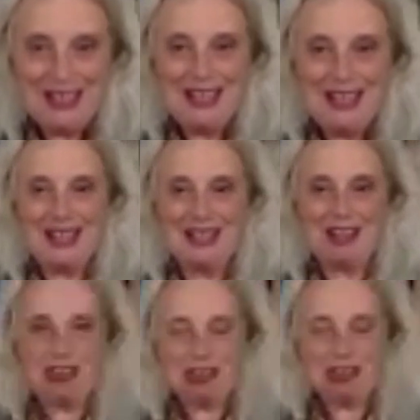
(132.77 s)
And as a
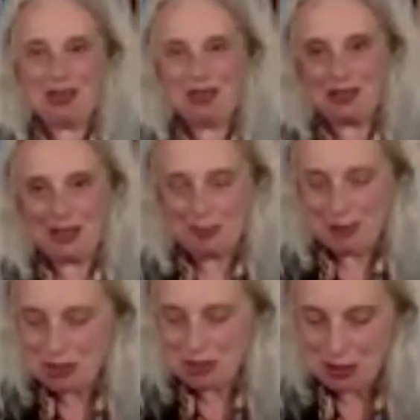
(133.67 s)

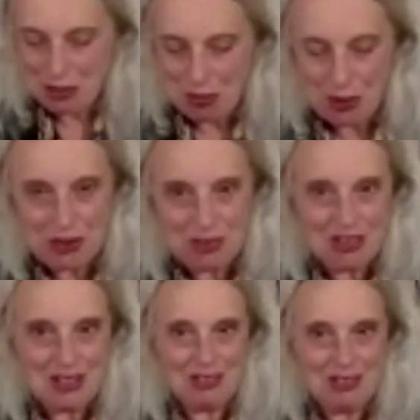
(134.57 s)
psychotherapist, I worked
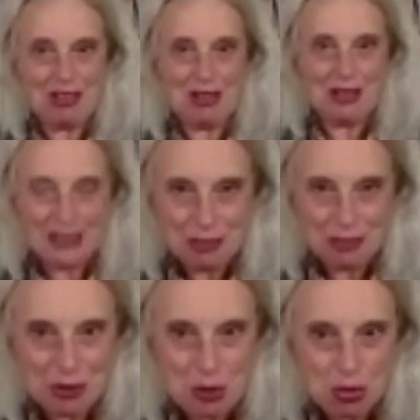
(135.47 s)
in psychiatric
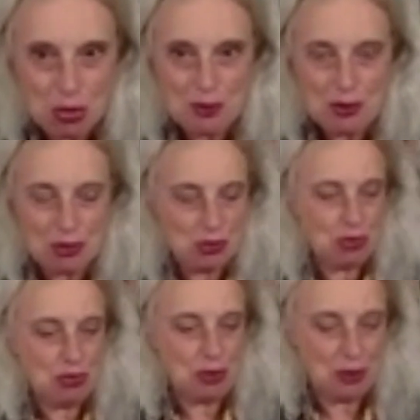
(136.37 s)
hospitals
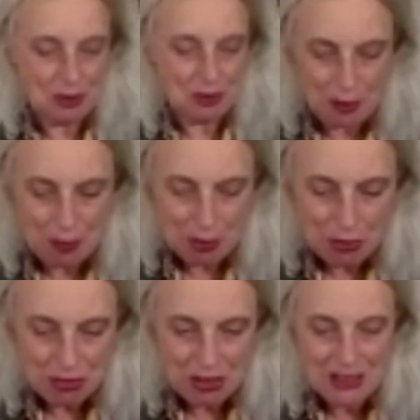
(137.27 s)
for a number of
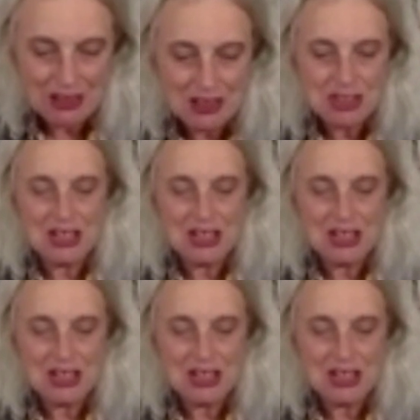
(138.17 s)
years.